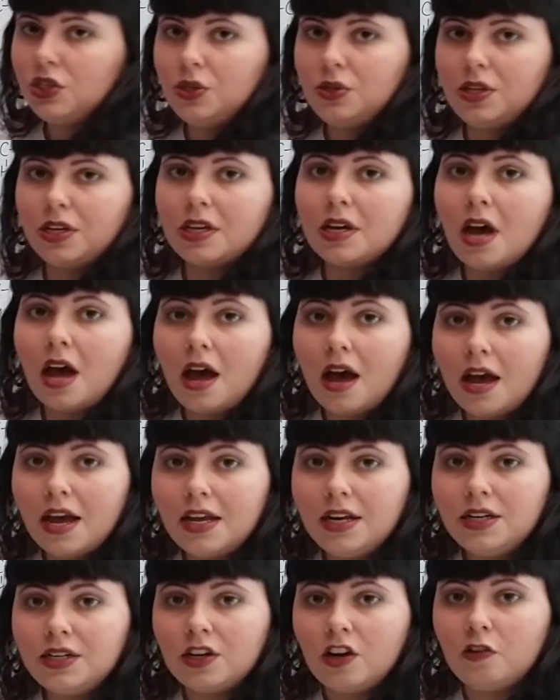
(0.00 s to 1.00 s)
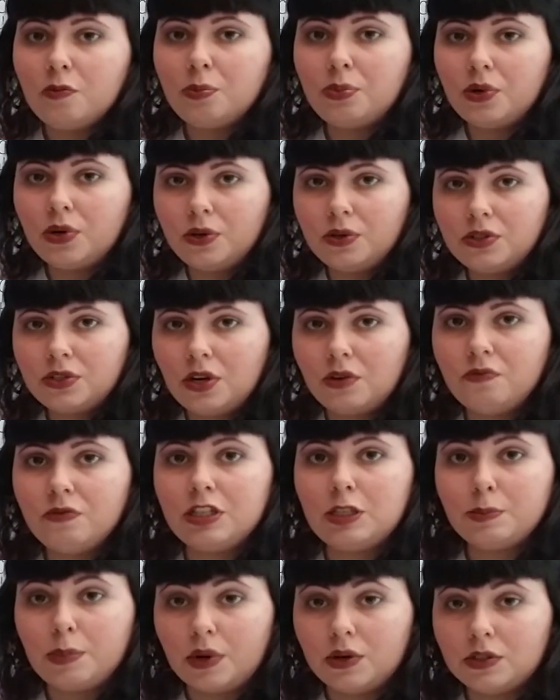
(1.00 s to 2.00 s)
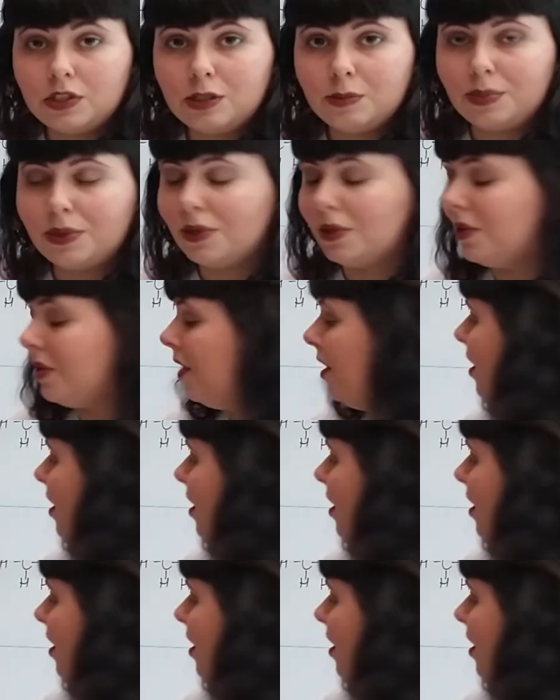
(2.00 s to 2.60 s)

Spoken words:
you the kind of proton responsible.